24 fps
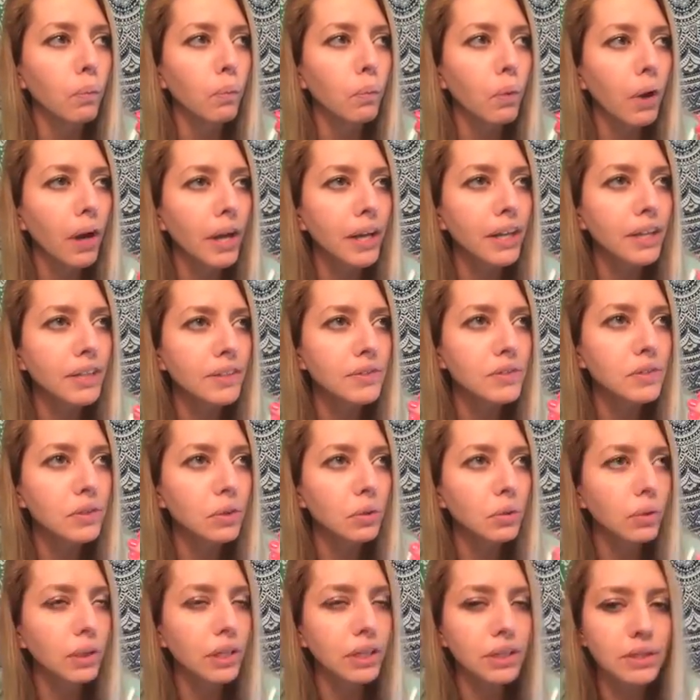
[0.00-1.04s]
What is the
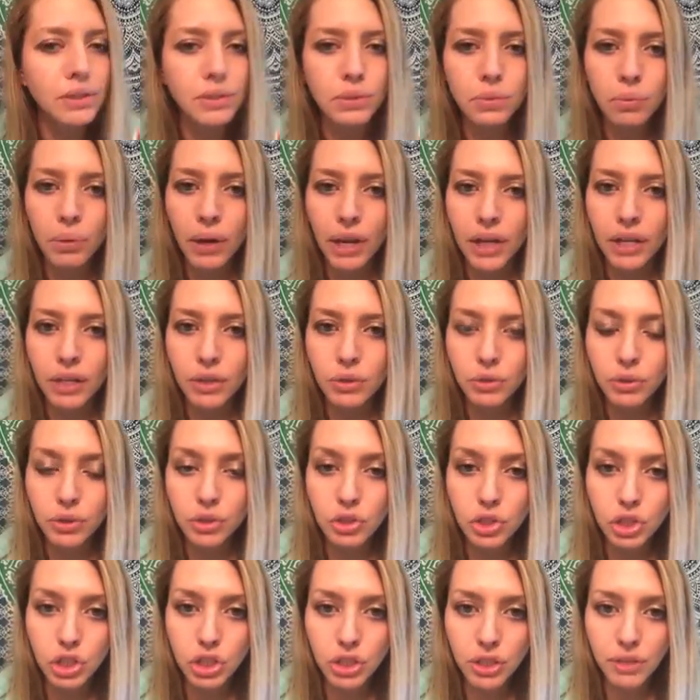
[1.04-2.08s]
quickest way you
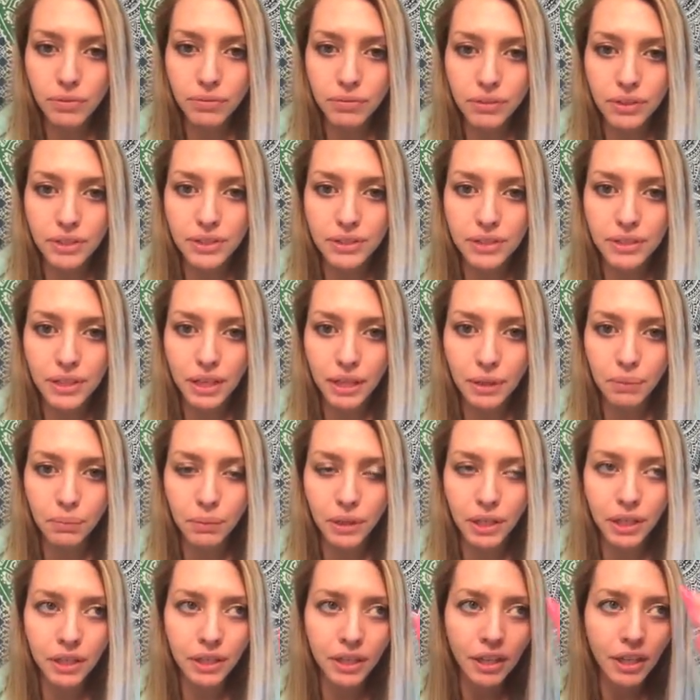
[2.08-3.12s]
can shift this,
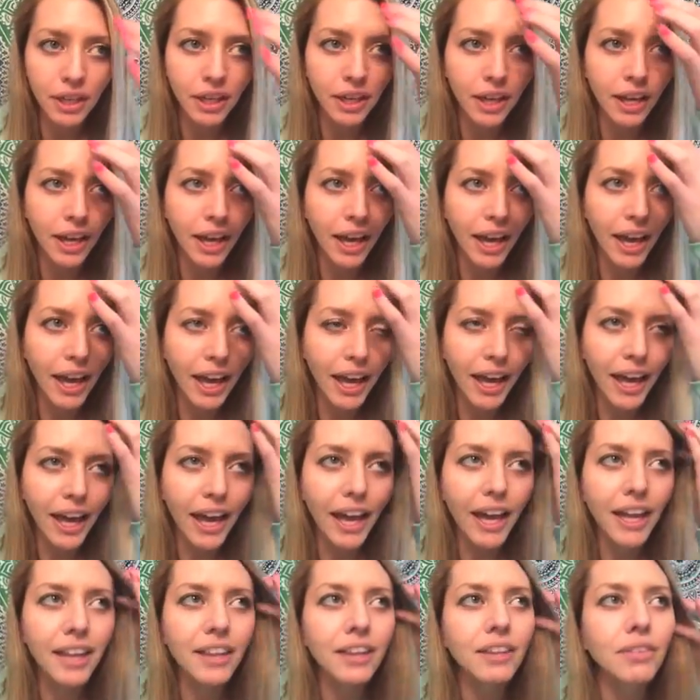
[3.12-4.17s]
Amy?
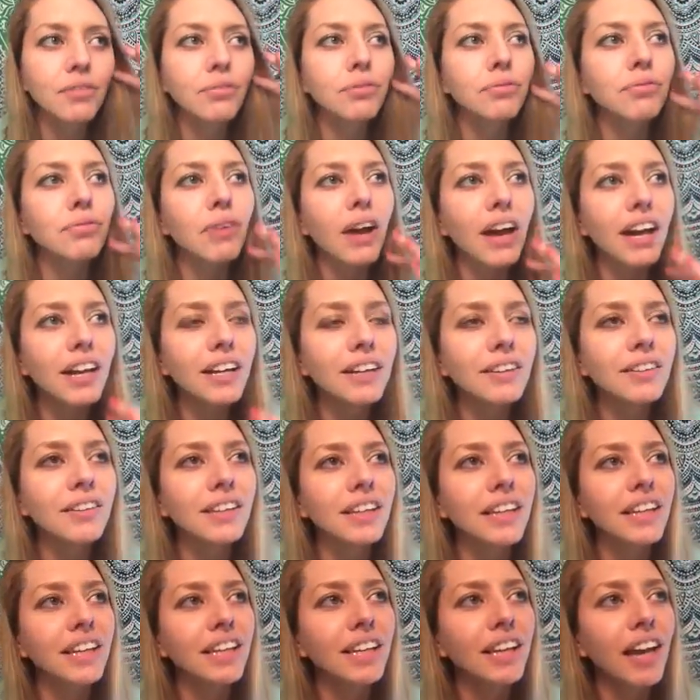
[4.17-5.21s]
And then
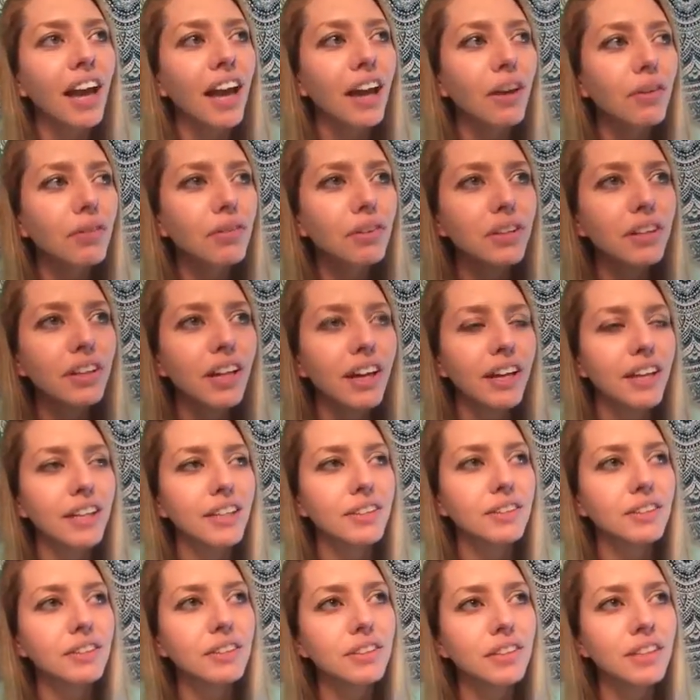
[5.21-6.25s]
finally, I
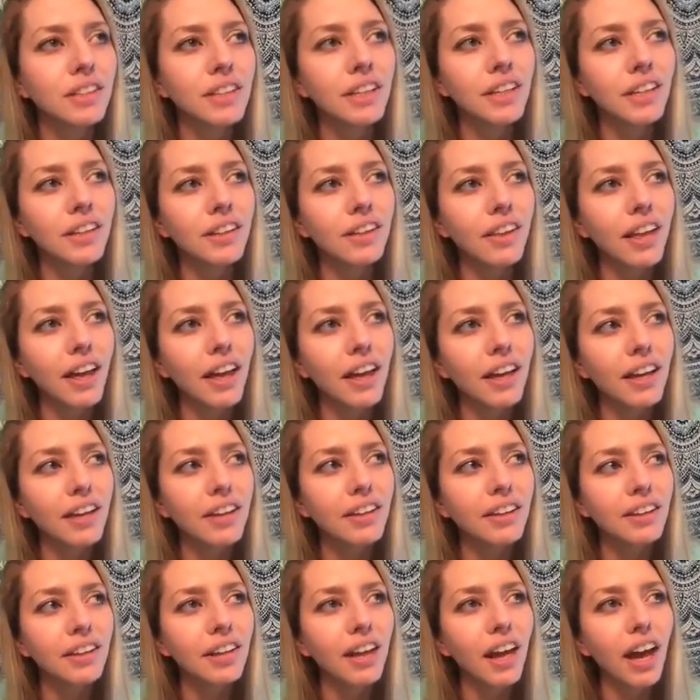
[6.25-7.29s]
realized
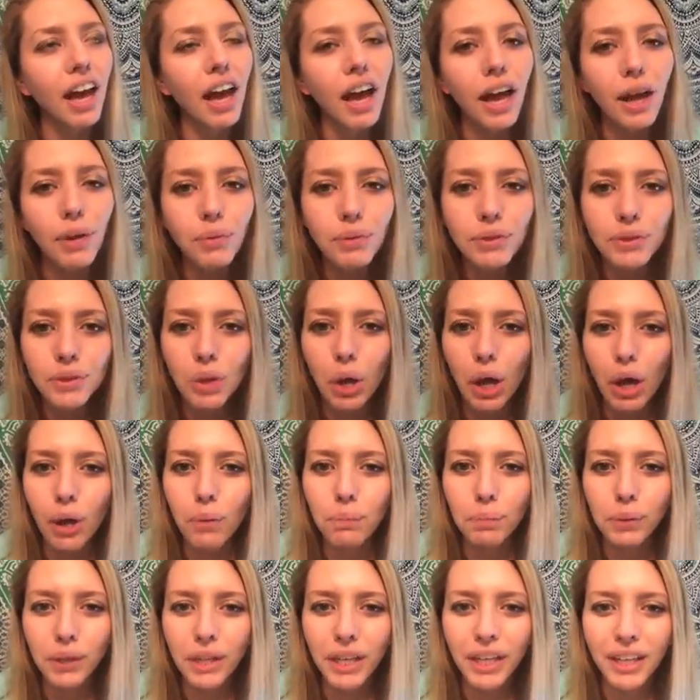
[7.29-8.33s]
that I was
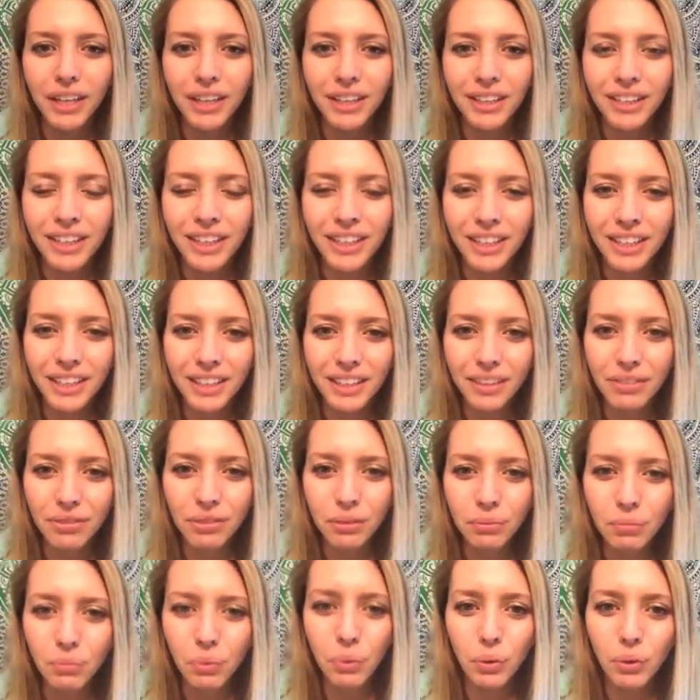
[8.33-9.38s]
complicating it
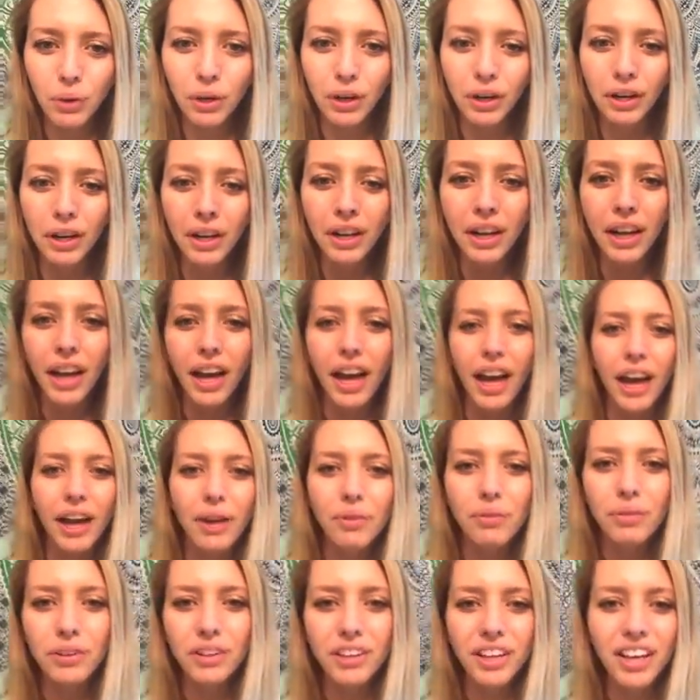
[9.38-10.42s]
even more. I
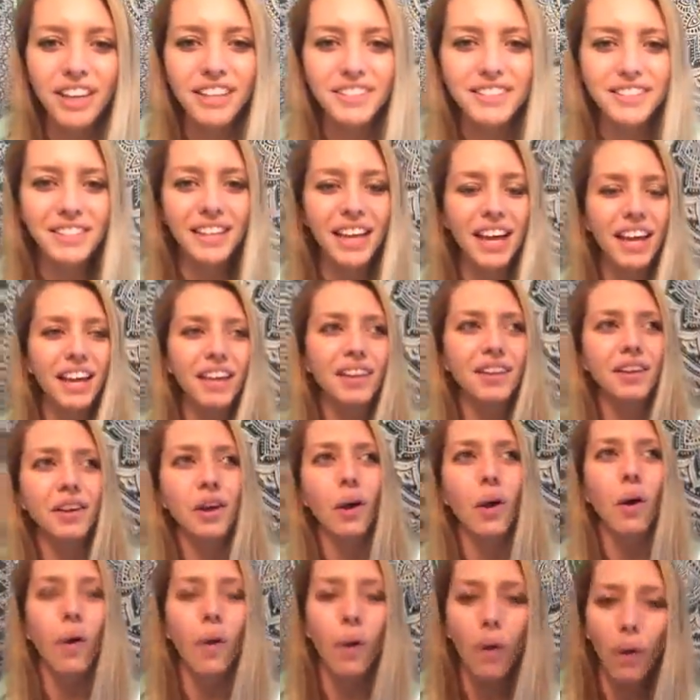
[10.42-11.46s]
realized that
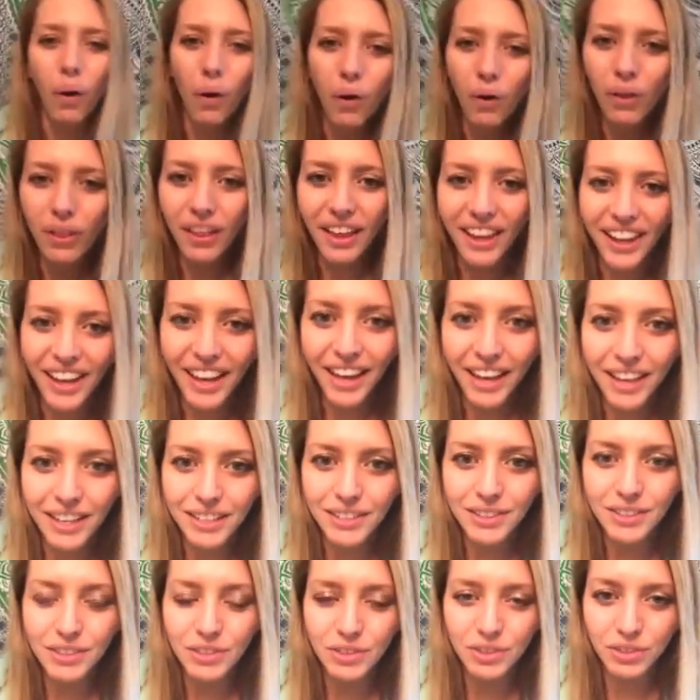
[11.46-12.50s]
all I
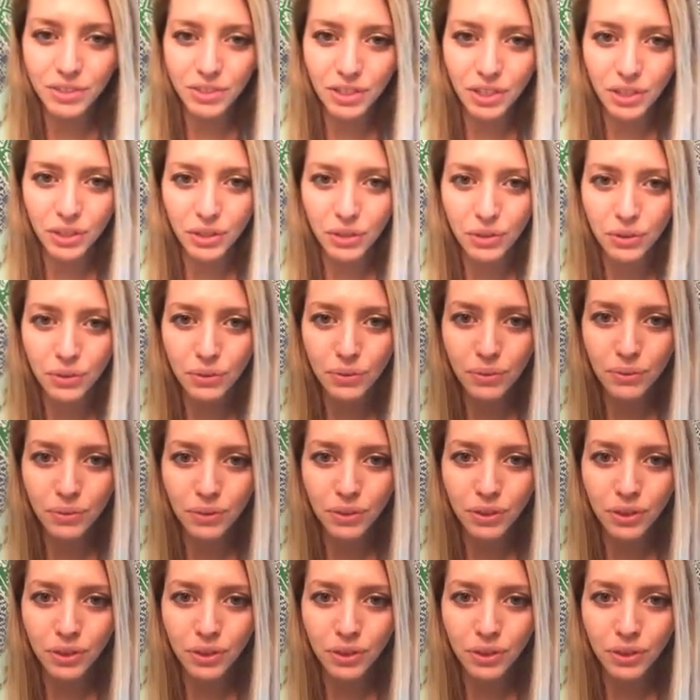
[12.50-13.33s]
had to do